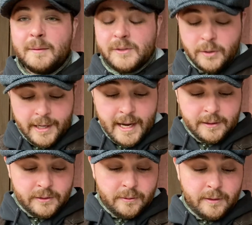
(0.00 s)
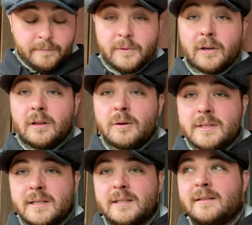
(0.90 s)
Sorry, yeah, so the
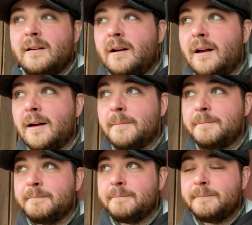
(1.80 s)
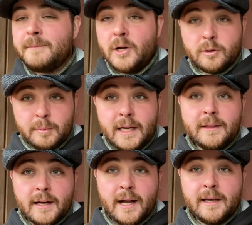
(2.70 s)
closest other
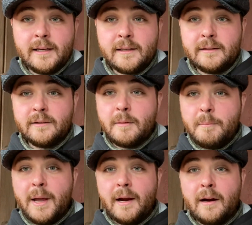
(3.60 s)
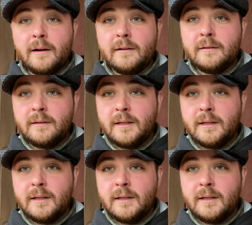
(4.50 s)
blend that I can compare